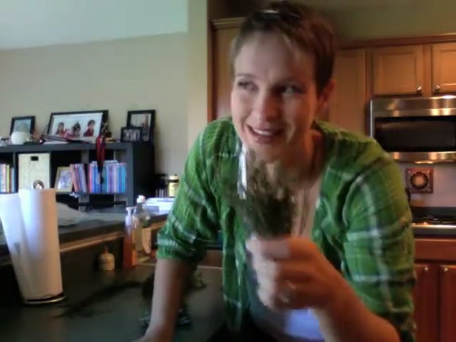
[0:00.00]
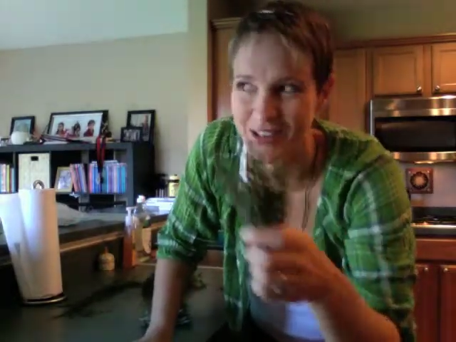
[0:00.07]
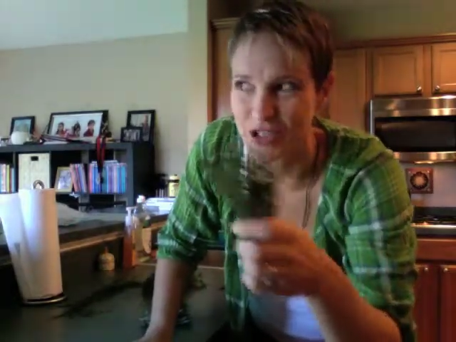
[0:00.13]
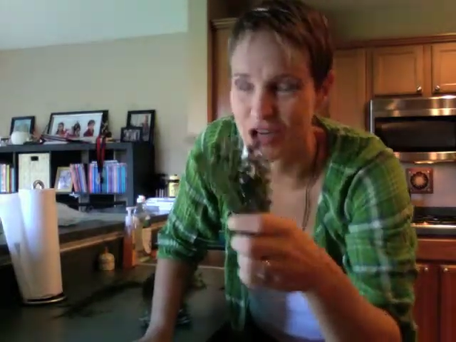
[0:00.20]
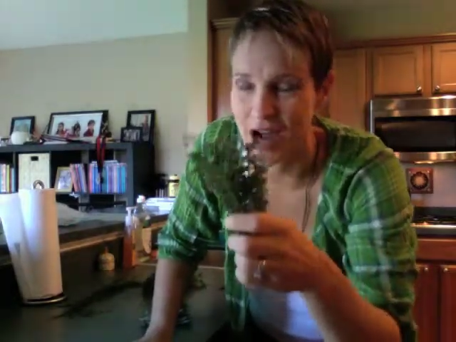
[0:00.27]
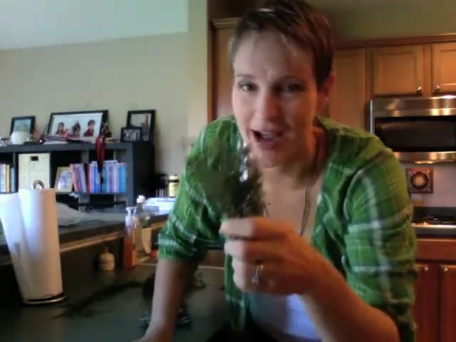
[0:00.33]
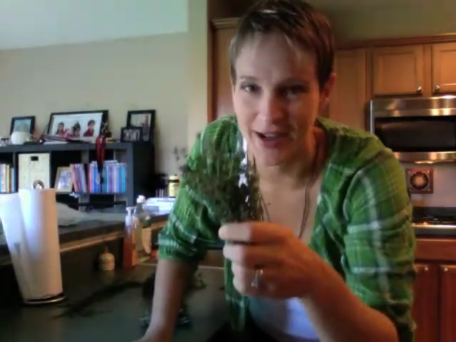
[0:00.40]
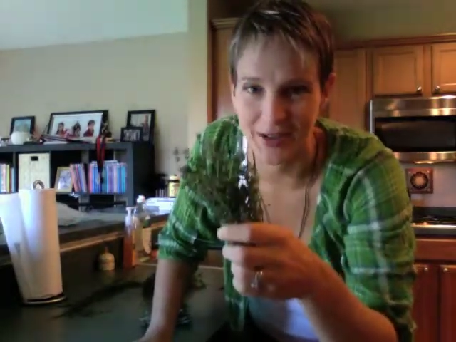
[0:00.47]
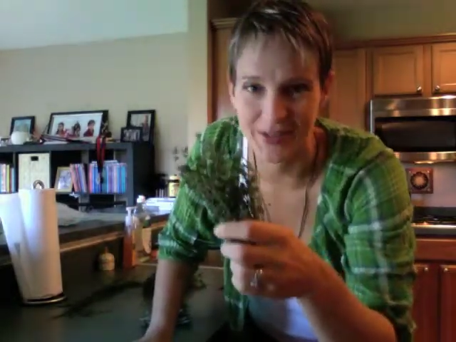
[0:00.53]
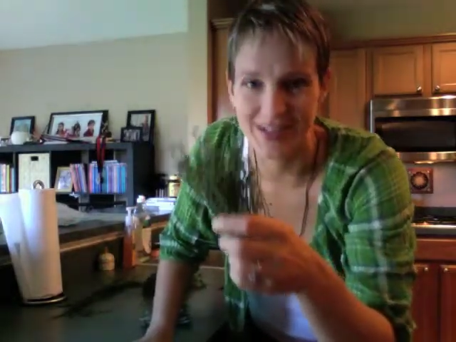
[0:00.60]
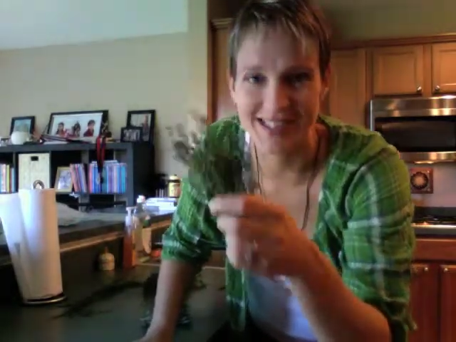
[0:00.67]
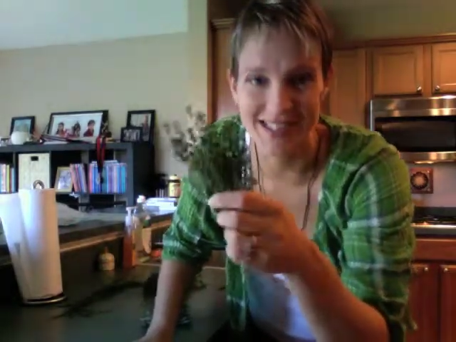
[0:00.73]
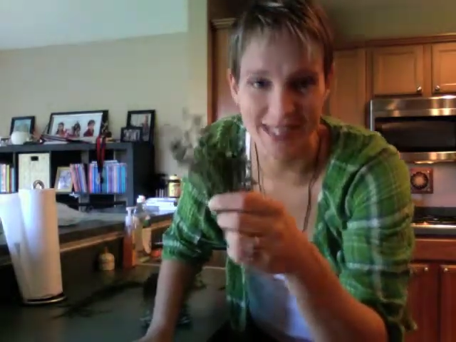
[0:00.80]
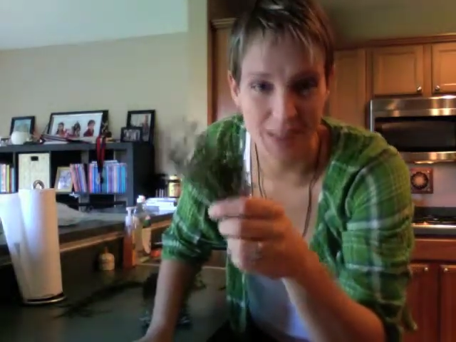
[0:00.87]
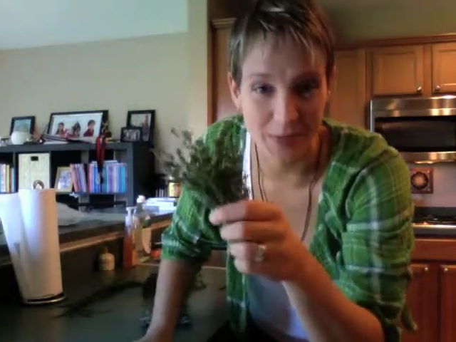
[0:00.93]
child
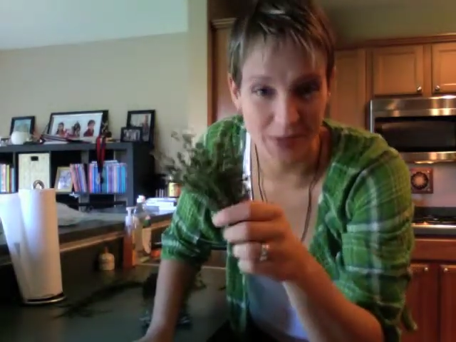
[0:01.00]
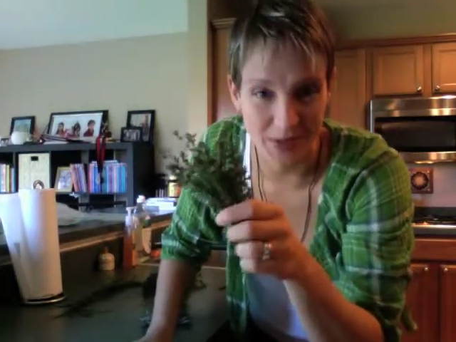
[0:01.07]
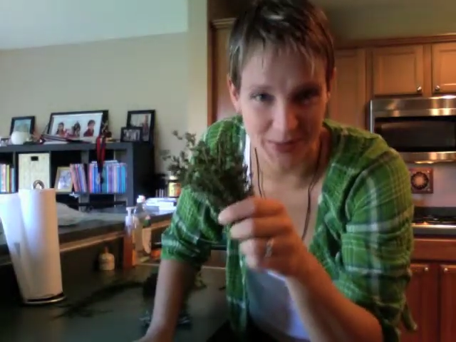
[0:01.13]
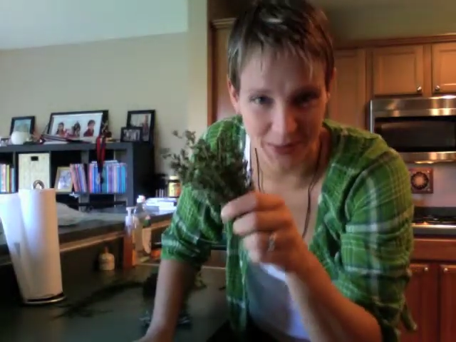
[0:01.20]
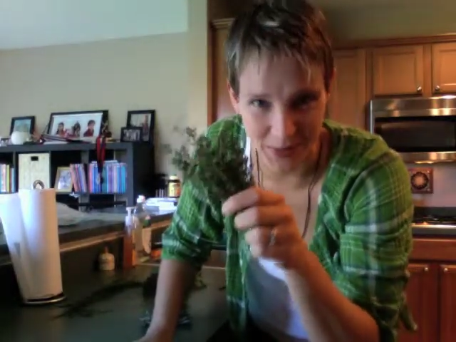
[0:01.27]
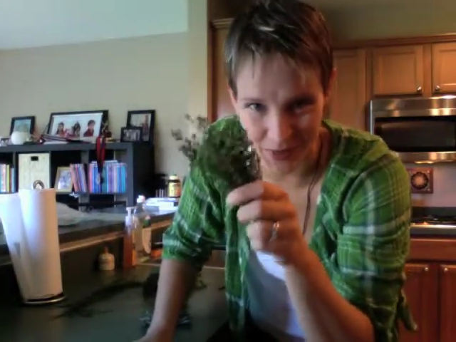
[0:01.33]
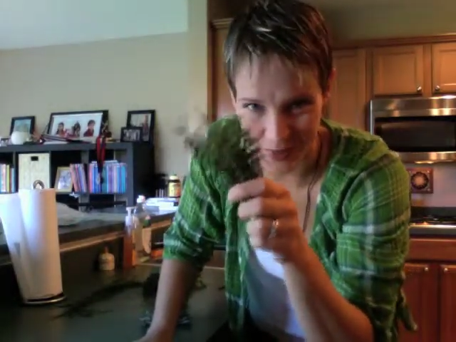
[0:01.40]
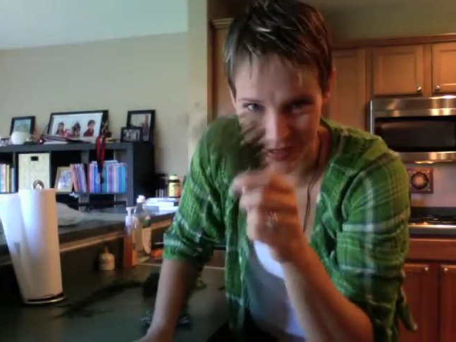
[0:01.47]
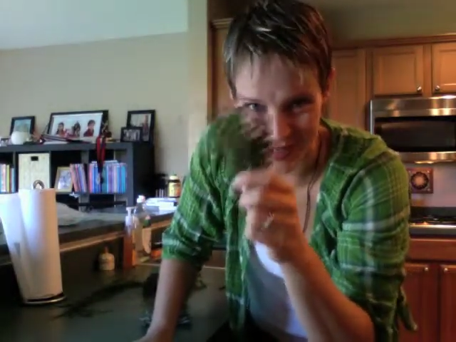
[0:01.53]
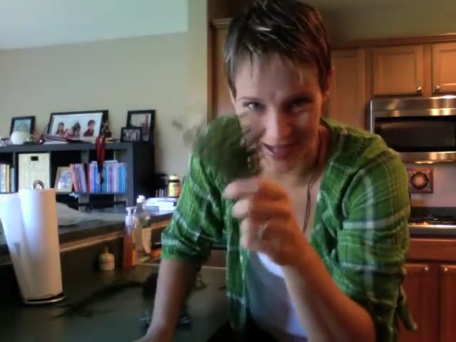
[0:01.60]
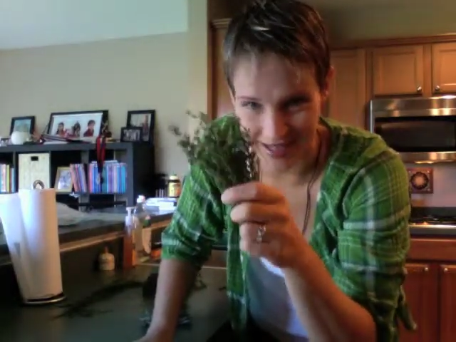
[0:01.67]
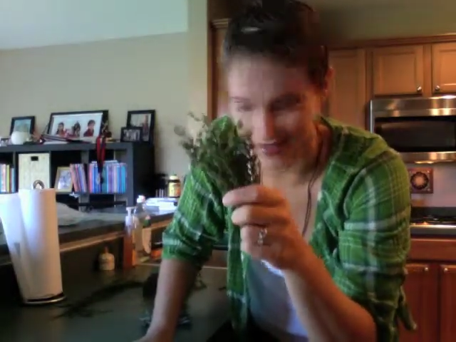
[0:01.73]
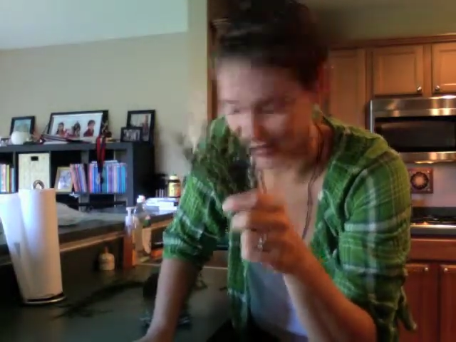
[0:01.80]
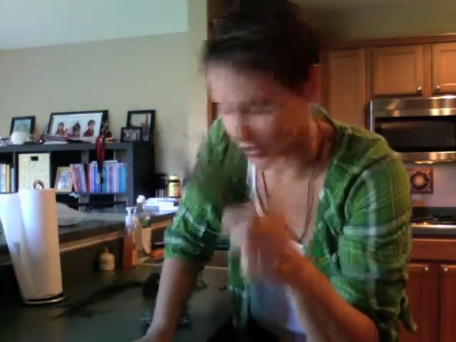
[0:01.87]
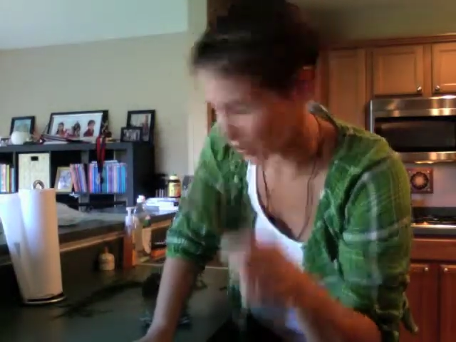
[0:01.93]
snipped with me
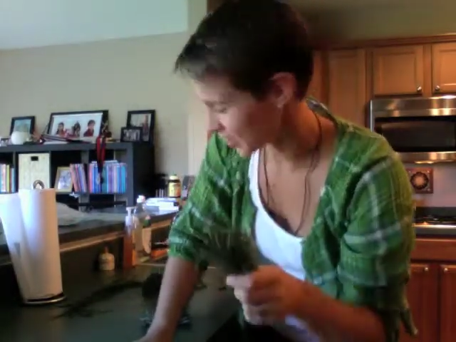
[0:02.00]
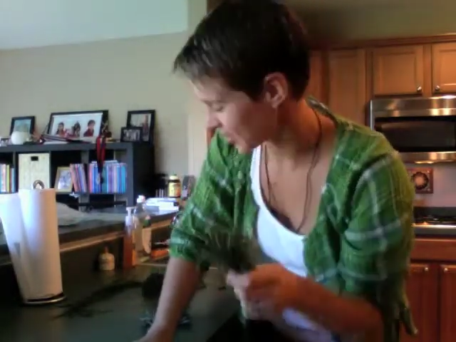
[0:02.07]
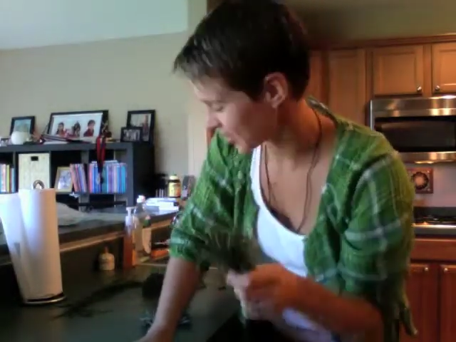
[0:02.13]
at the garden